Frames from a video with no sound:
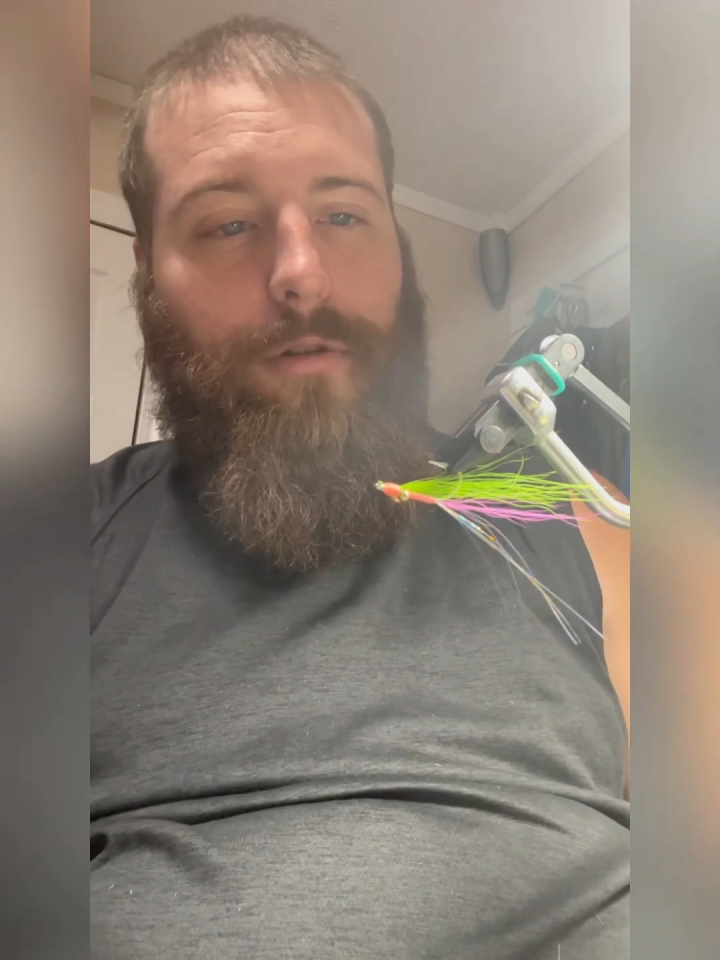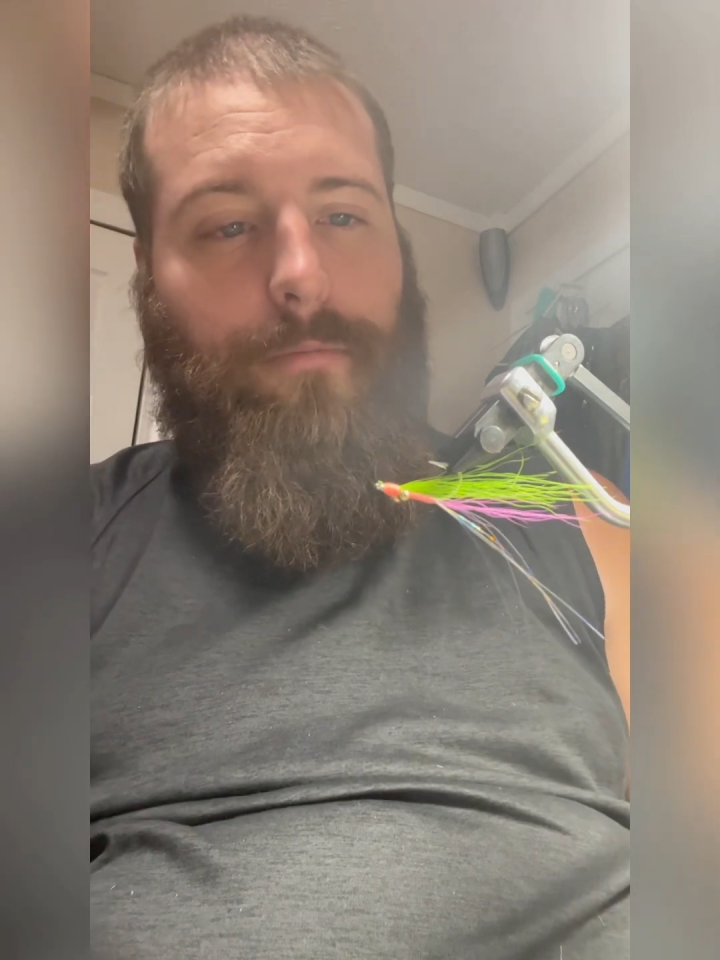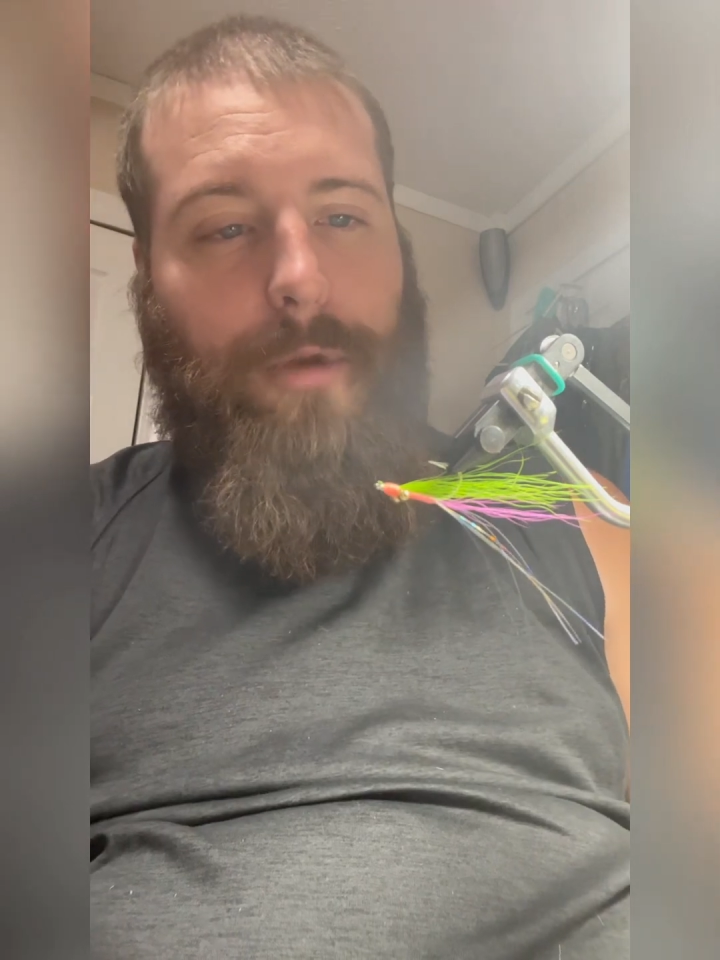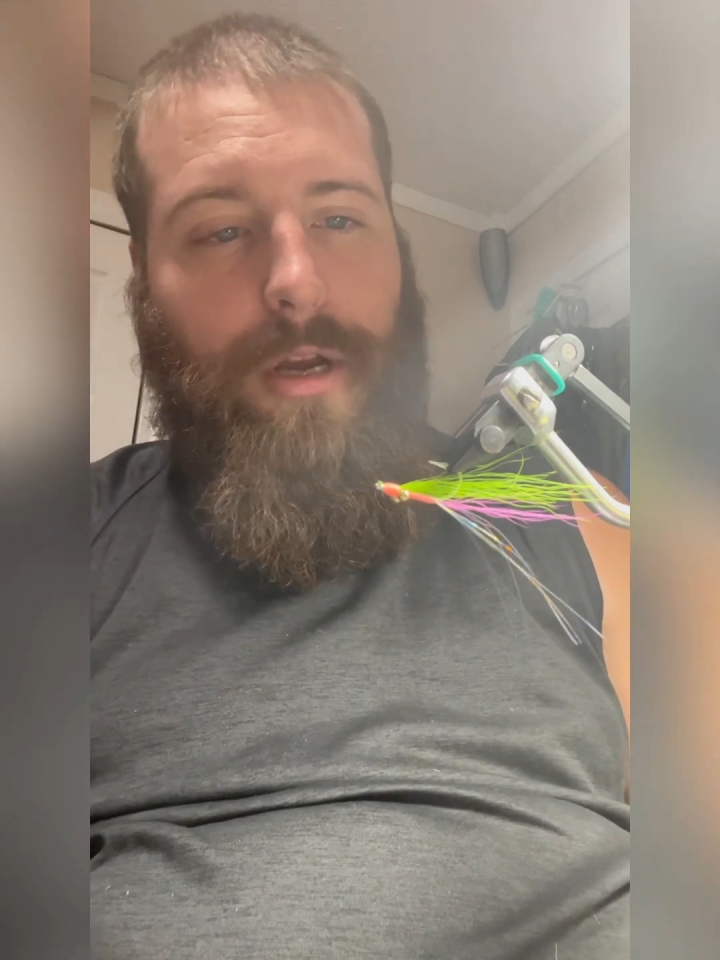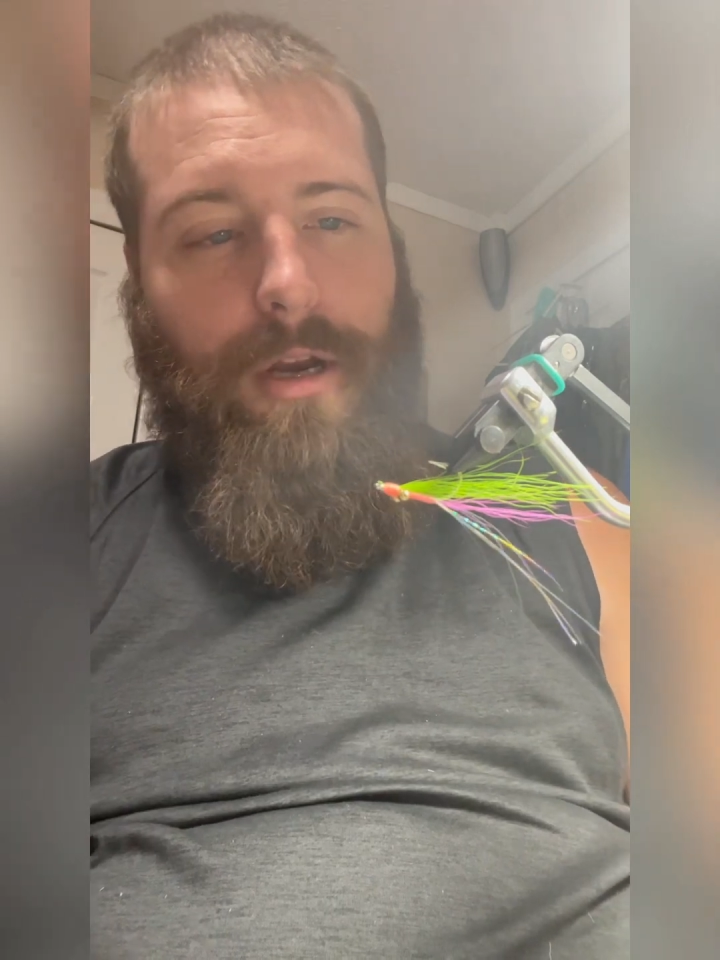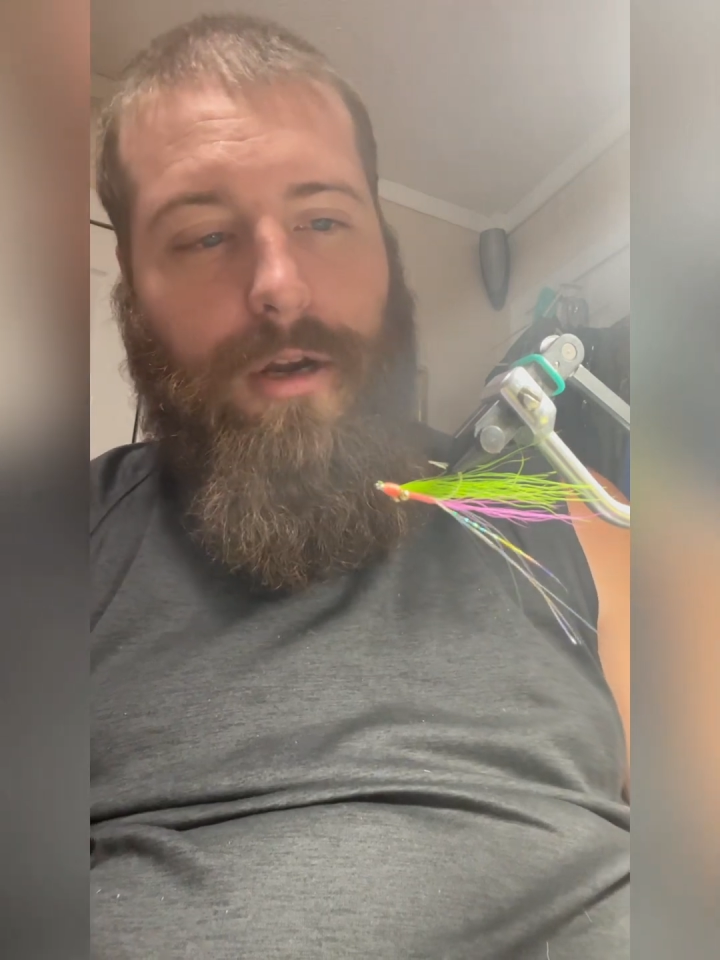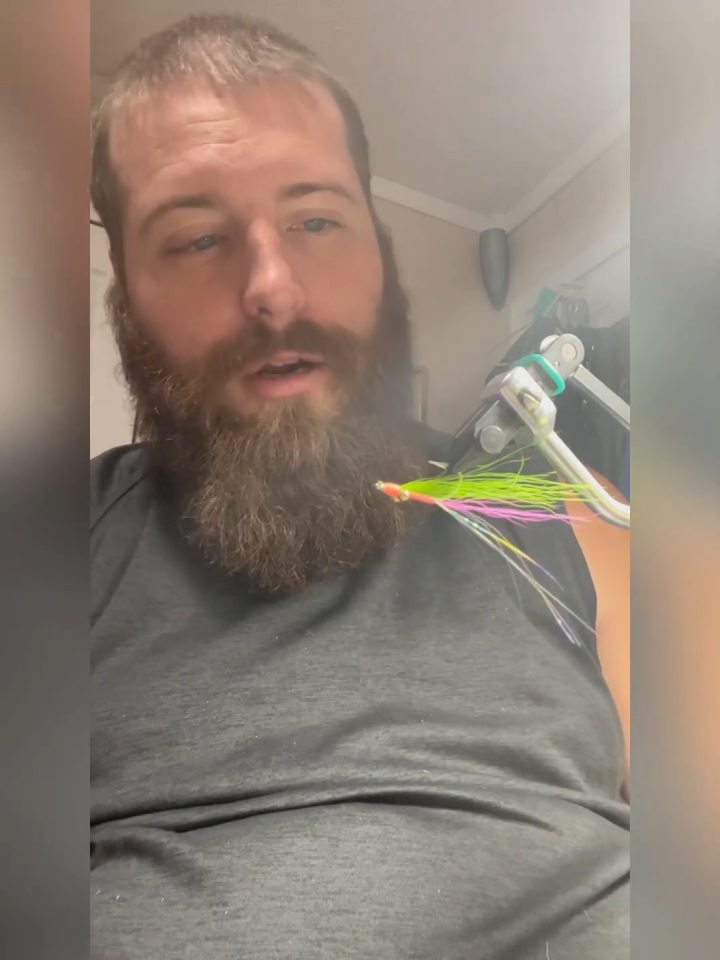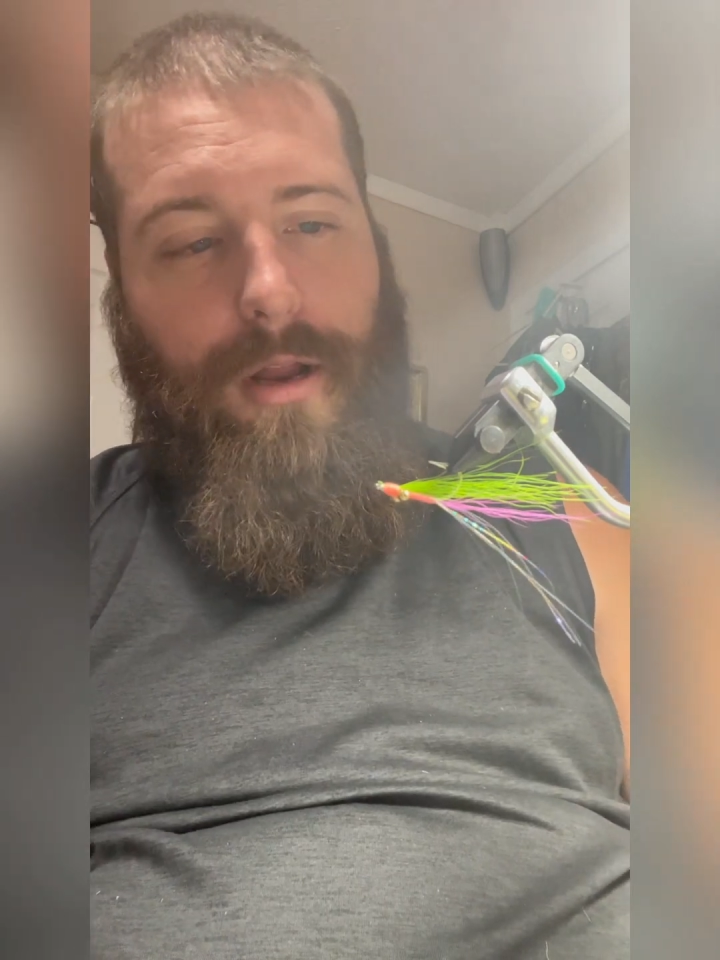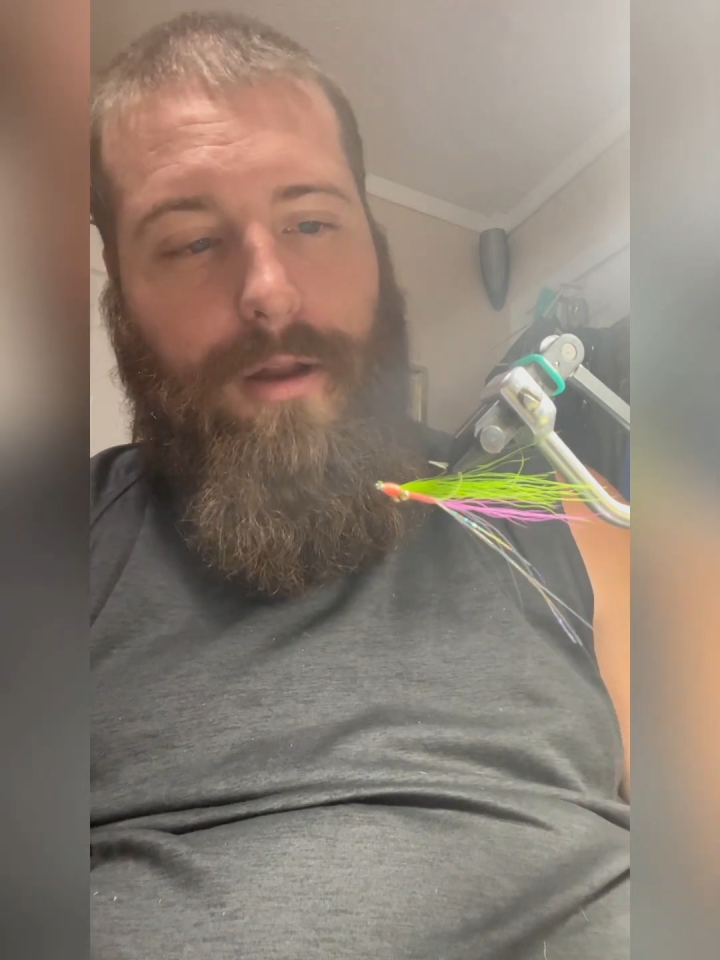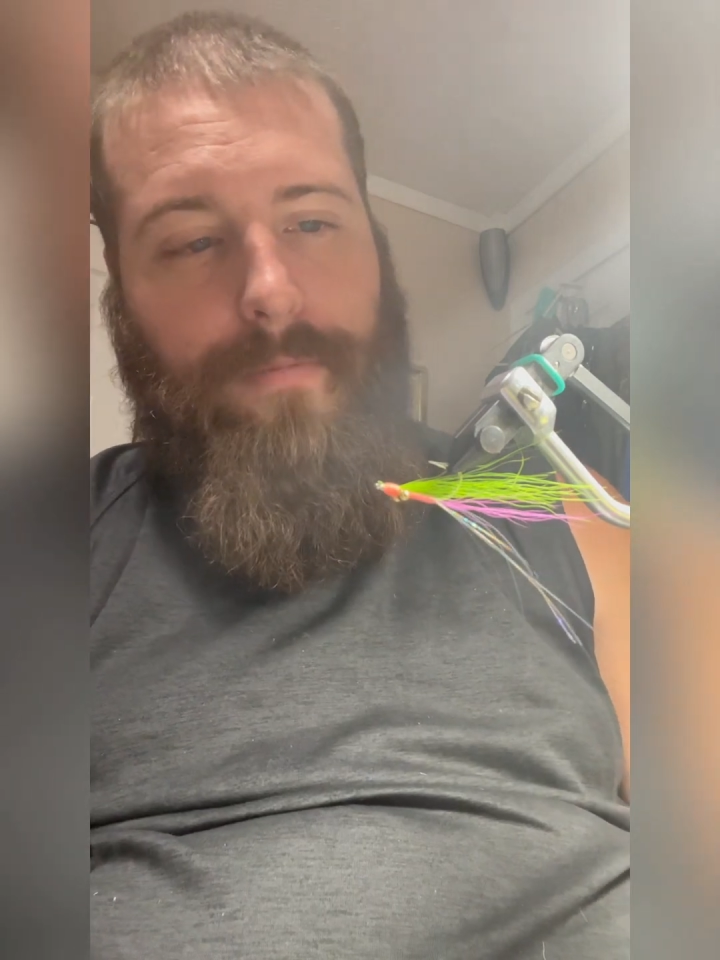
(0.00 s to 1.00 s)
being here
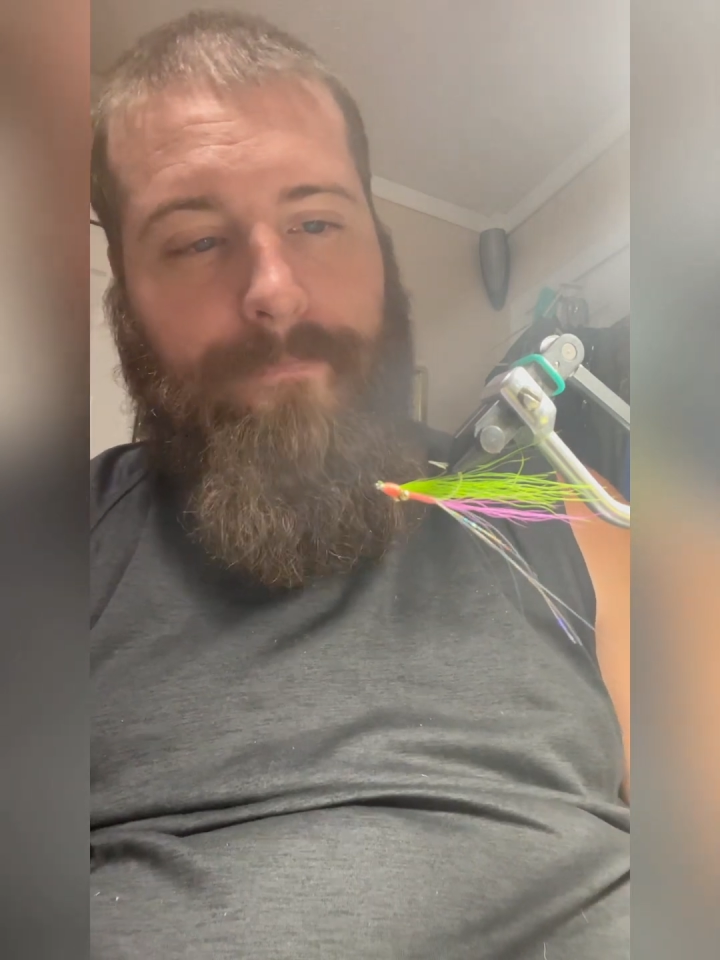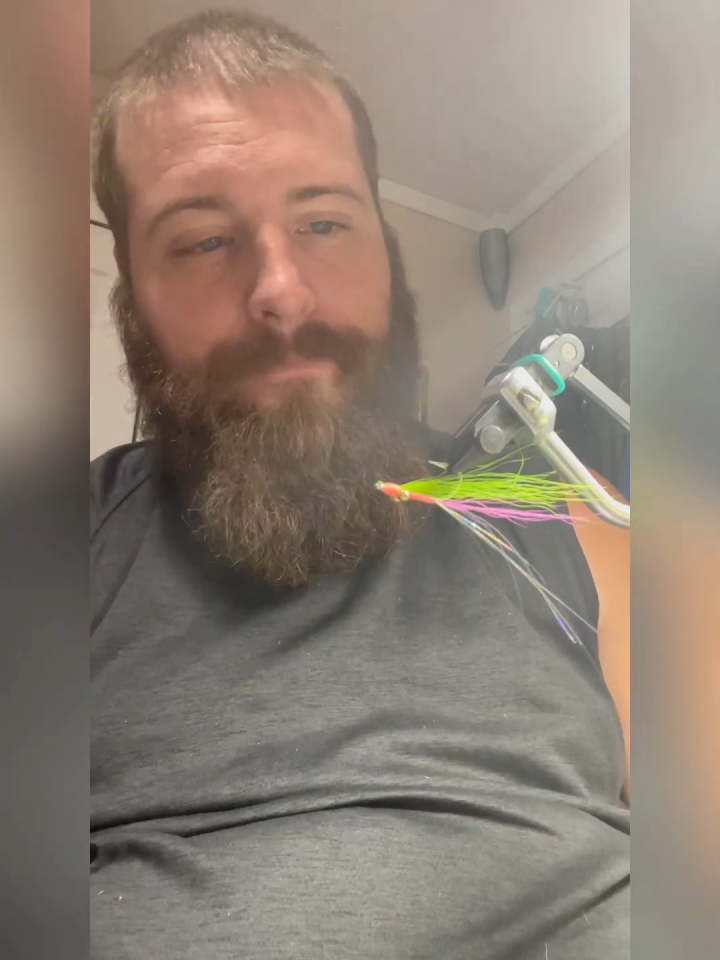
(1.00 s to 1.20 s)
today.